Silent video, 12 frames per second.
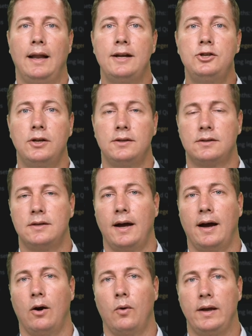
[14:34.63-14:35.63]
legends
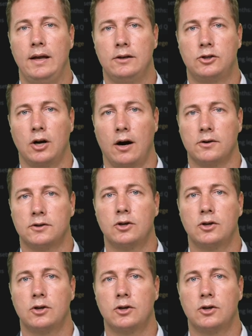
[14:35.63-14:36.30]
now in charts.